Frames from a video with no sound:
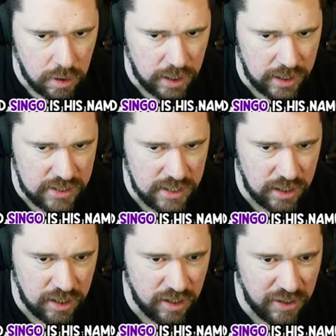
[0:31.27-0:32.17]
And
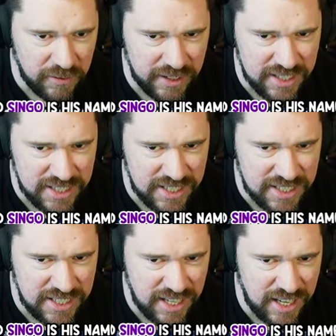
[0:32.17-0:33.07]
Singo is
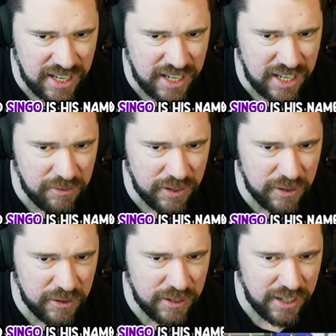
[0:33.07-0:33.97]
his name, oh.